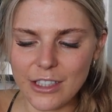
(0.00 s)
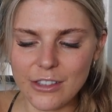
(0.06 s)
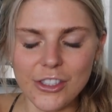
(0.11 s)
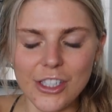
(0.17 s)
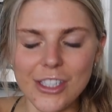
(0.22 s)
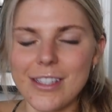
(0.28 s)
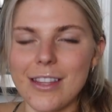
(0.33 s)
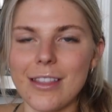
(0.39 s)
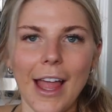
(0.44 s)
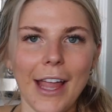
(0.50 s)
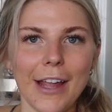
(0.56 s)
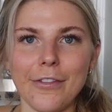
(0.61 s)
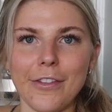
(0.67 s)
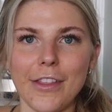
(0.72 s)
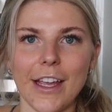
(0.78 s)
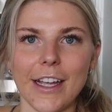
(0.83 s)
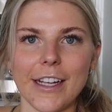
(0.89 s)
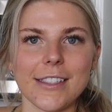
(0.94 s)
just
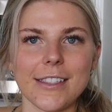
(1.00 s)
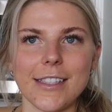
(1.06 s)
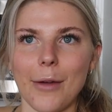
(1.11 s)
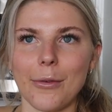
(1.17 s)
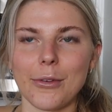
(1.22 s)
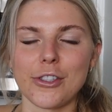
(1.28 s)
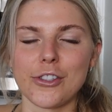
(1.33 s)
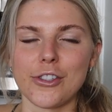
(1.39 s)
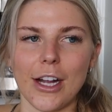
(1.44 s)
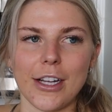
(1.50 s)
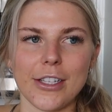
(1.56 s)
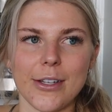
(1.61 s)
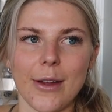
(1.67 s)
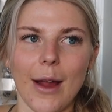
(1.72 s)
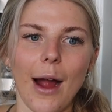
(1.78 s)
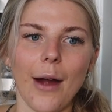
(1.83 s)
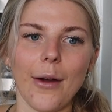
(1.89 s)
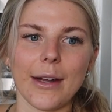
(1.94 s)
life things that will stress
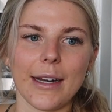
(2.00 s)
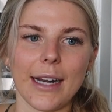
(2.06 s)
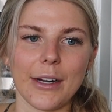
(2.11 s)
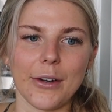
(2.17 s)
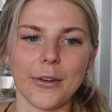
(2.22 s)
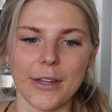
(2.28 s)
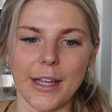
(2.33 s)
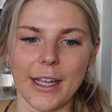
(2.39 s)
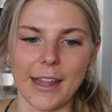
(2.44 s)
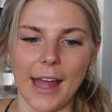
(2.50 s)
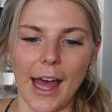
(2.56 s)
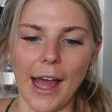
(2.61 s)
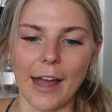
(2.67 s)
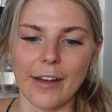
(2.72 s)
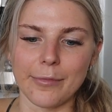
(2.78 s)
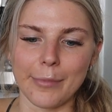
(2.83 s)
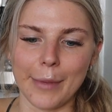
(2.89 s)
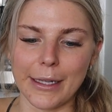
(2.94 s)
you out, and I don't think
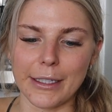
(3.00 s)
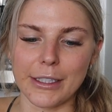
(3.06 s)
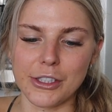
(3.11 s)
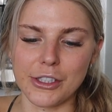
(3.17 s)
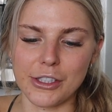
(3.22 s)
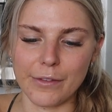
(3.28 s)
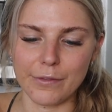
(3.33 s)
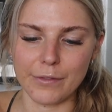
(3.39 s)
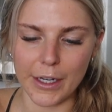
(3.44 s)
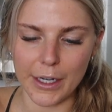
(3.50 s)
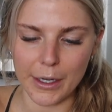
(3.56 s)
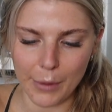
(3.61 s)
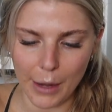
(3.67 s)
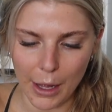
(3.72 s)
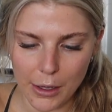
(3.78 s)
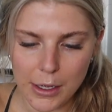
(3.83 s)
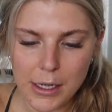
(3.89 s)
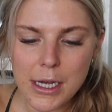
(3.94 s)
that I've managed them very
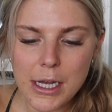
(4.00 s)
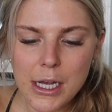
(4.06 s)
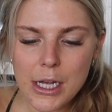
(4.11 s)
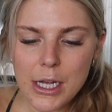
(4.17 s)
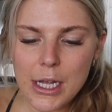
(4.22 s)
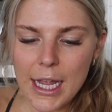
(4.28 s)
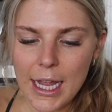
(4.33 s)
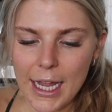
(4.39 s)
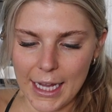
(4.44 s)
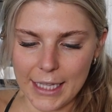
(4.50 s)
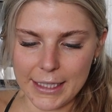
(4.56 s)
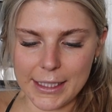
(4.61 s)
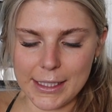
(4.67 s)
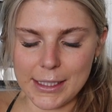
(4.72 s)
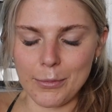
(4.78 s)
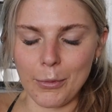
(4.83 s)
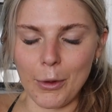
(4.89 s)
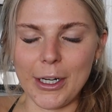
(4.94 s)
well. And
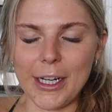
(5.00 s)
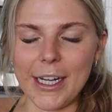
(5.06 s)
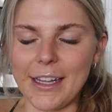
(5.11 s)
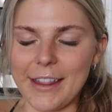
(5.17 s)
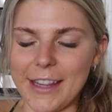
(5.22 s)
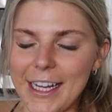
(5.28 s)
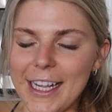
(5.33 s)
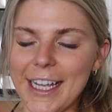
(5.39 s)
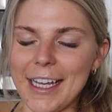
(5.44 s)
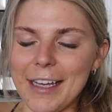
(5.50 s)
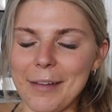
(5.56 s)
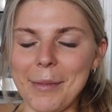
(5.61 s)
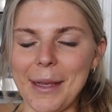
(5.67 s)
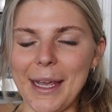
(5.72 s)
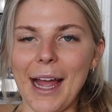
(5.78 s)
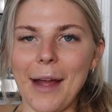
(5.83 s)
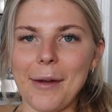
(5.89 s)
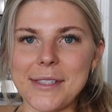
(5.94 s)
this morning, I think it hit
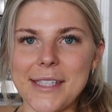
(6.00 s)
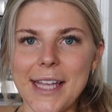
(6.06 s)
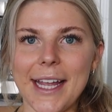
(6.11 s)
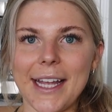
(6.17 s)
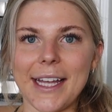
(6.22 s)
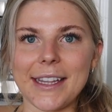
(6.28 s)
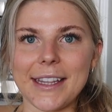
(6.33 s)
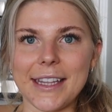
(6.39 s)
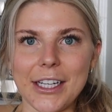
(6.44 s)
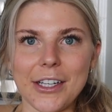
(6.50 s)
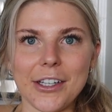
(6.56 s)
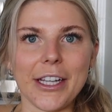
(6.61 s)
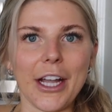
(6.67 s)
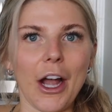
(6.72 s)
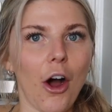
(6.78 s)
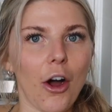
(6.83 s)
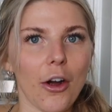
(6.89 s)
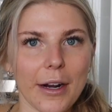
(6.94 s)
me. I was like
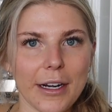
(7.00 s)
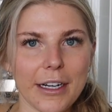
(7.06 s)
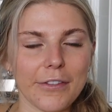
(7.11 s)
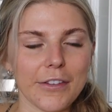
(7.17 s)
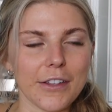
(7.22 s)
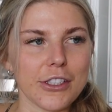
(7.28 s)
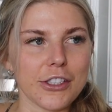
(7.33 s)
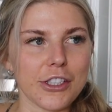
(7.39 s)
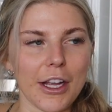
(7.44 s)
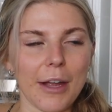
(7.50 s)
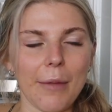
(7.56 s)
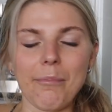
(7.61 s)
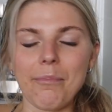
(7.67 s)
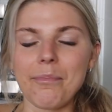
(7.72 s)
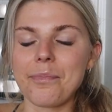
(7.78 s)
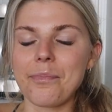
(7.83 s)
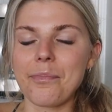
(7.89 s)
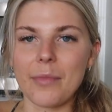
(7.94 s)
literally all ready for the
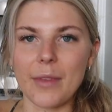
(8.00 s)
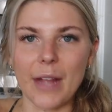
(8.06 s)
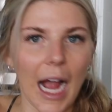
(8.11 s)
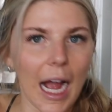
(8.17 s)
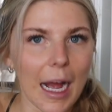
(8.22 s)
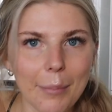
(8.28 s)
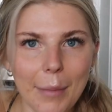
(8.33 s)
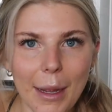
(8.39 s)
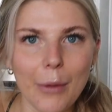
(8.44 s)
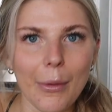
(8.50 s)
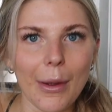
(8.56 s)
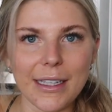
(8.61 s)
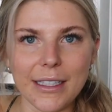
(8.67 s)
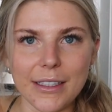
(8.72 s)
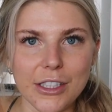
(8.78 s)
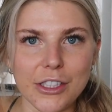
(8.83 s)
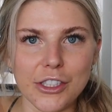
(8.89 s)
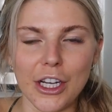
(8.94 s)
gym, on my way
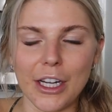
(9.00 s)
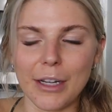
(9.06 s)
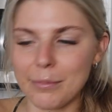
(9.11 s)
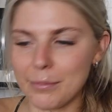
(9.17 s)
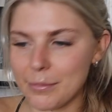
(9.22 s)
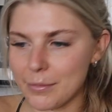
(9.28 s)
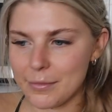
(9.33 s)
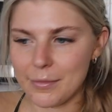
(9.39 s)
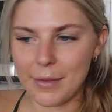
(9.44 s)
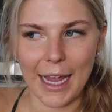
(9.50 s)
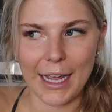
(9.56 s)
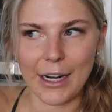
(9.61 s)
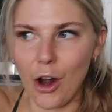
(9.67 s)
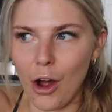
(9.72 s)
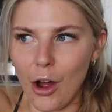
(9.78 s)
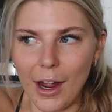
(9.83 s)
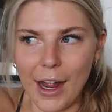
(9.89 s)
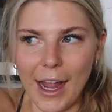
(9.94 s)
to the gym, had
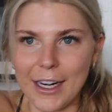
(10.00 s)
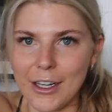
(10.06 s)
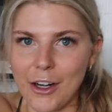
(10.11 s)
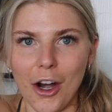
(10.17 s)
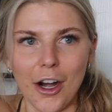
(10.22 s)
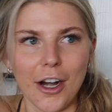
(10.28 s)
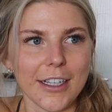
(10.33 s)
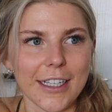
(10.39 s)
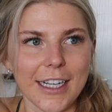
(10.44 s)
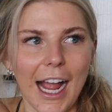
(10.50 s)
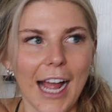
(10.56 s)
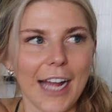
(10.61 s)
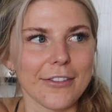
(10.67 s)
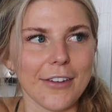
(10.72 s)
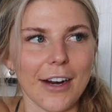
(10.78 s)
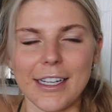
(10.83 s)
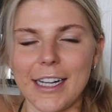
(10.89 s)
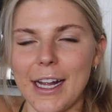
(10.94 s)
already
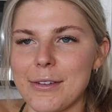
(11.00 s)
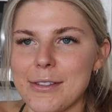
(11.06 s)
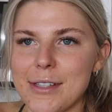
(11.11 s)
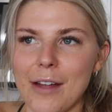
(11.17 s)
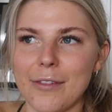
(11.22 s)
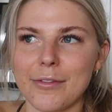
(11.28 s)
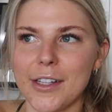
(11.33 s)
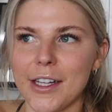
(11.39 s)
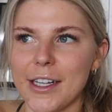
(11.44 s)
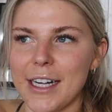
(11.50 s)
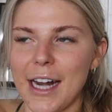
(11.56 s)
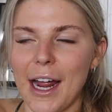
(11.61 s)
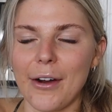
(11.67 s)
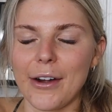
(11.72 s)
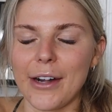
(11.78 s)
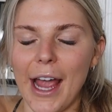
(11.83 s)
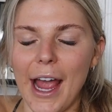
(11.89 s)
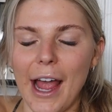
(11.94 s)
gotten ready. I was up for like an
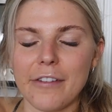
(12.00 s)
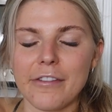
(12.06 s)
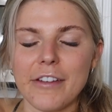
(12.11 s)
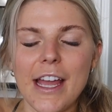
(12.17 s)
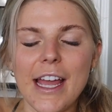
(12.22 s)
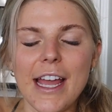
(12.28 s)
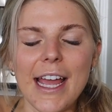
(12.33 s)
hour and a half,